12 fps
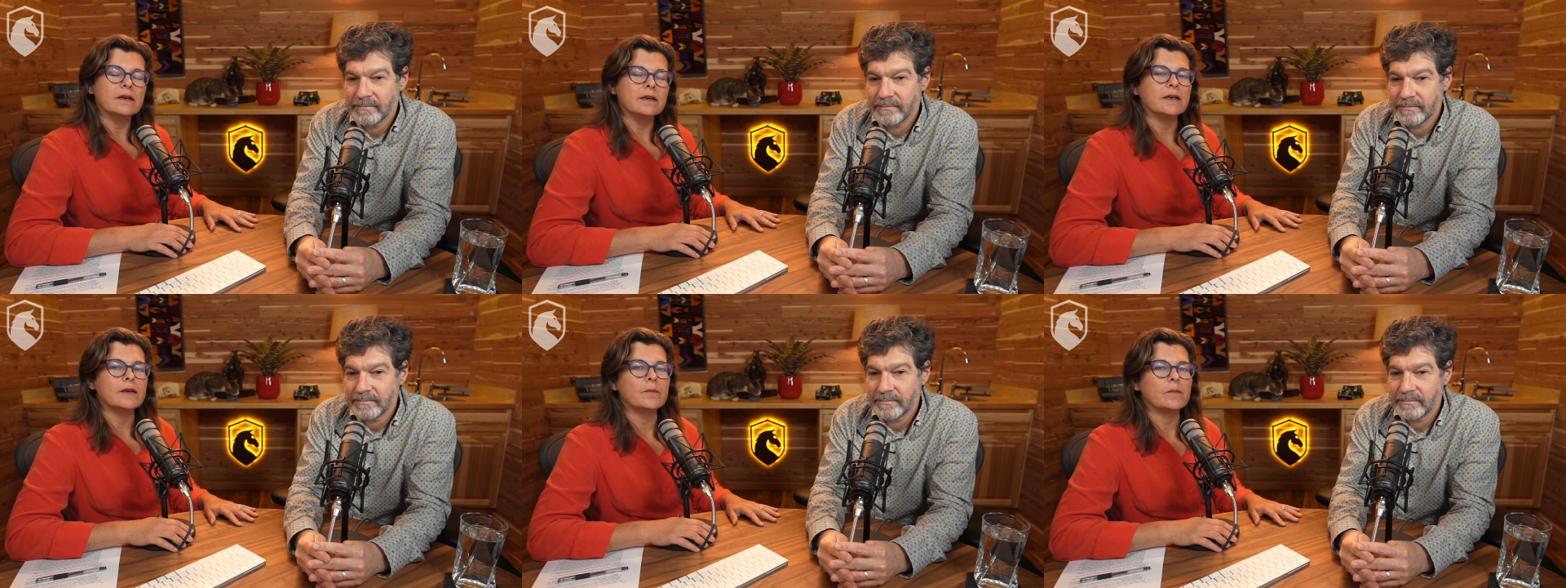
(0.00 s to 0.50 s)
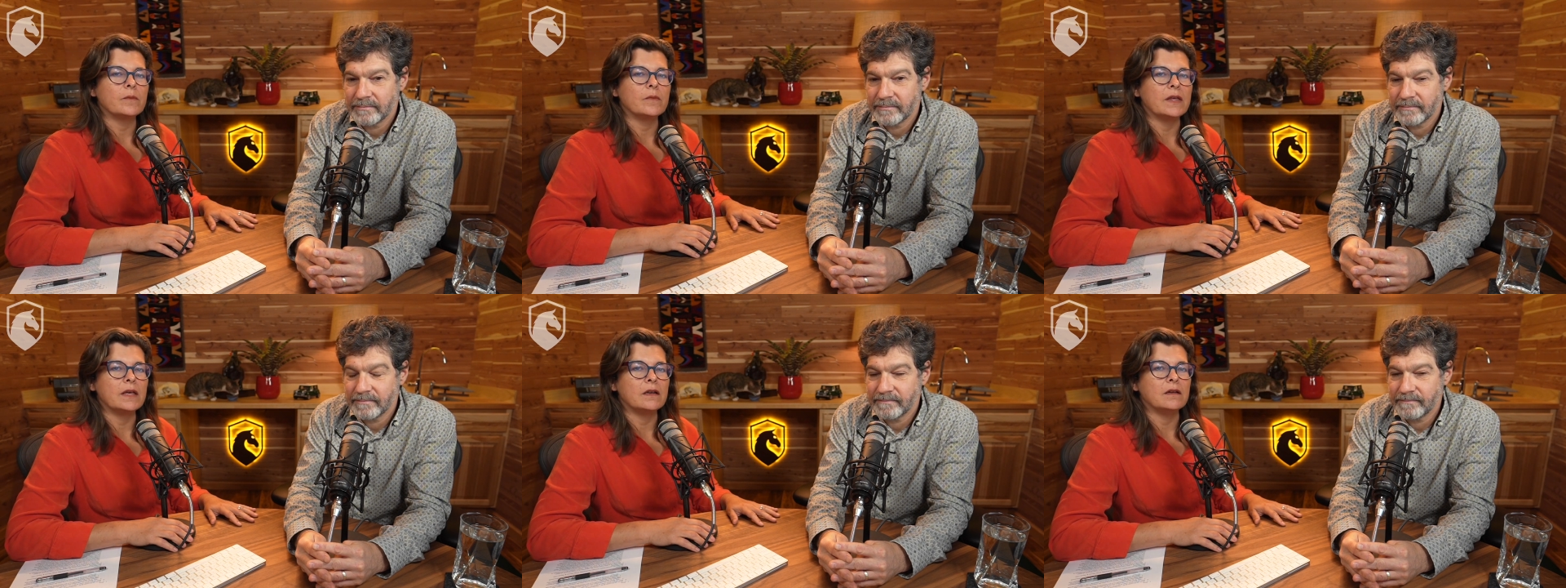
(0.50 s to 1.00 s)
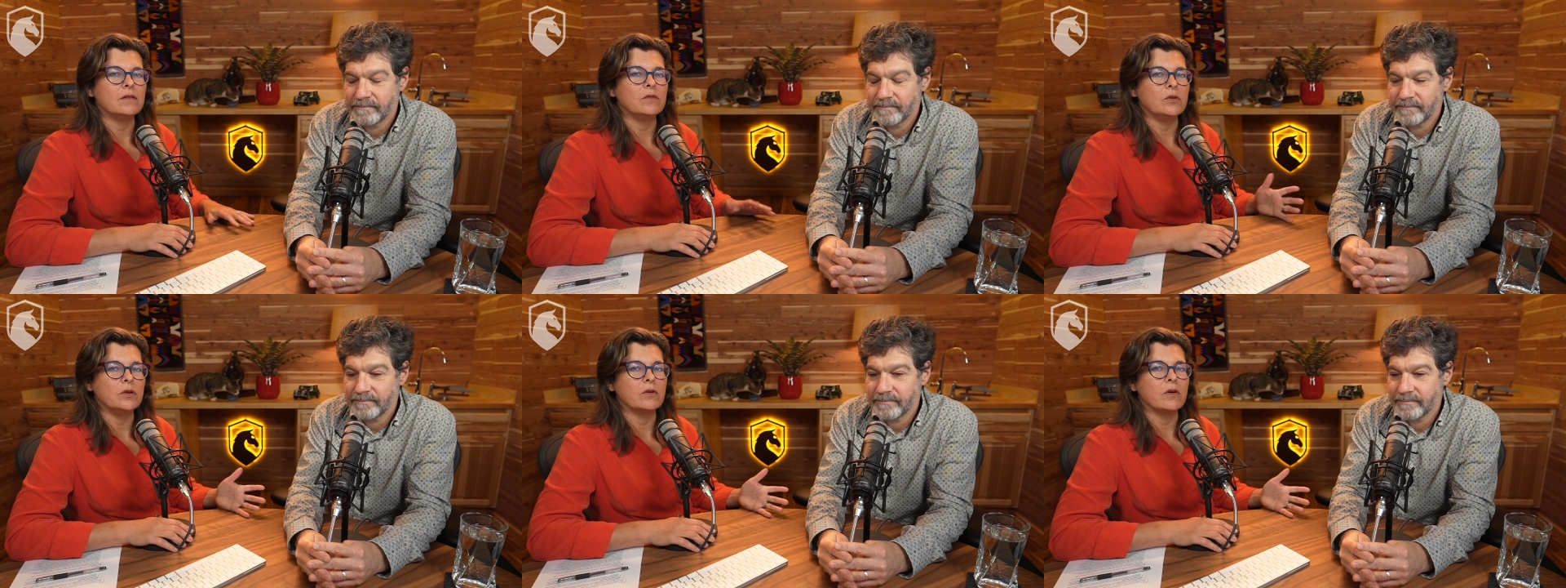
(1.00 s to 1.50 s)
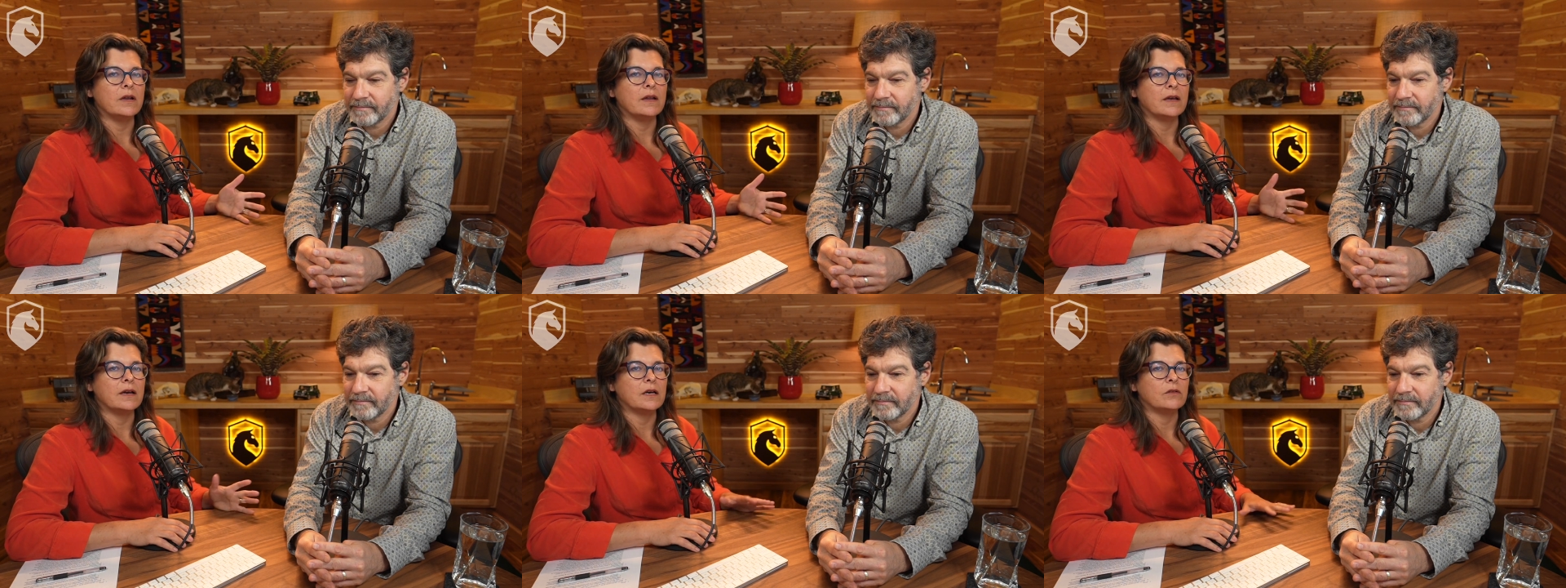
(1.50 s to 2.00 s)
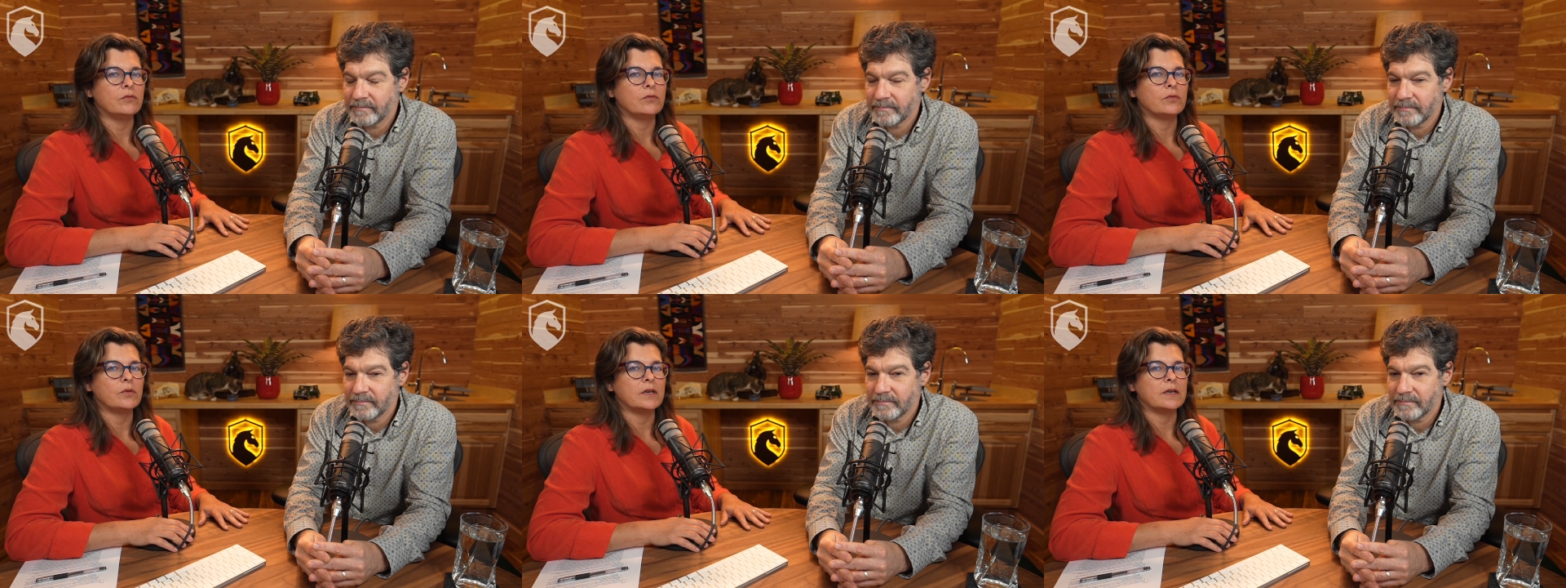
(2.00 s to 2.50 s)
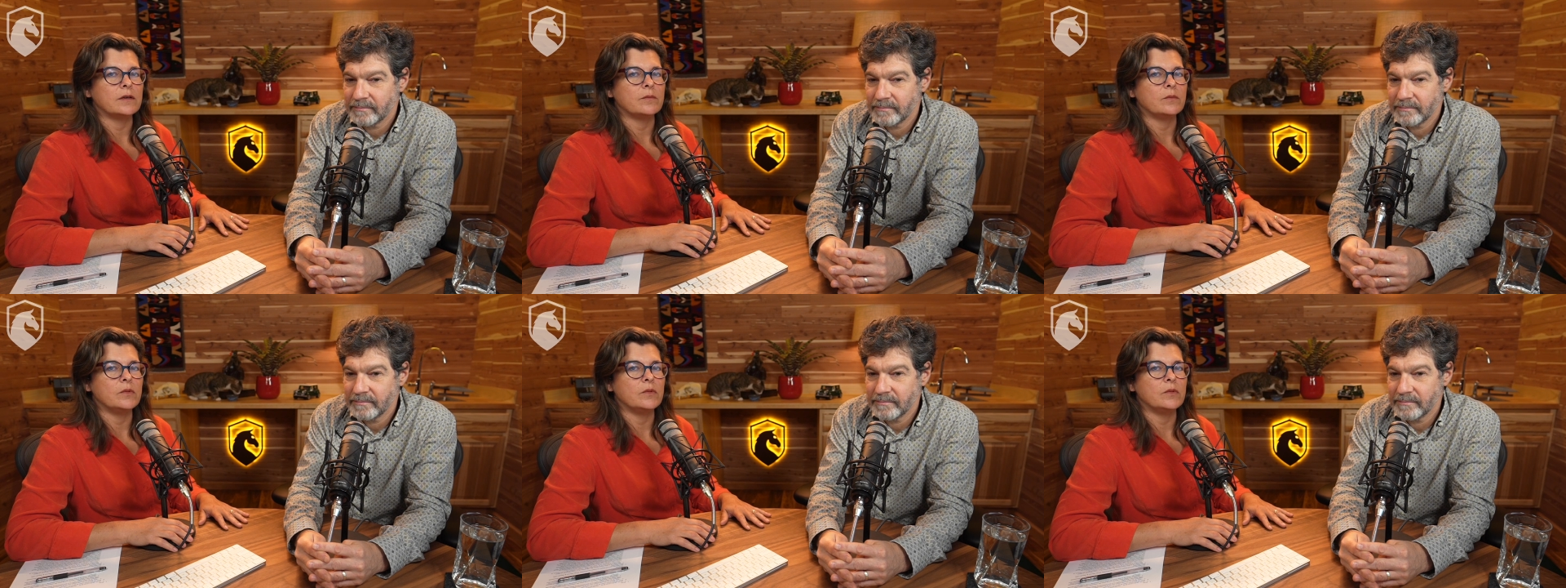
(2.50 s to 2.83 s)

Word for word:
Speaker 1: uh, then you're going to have um,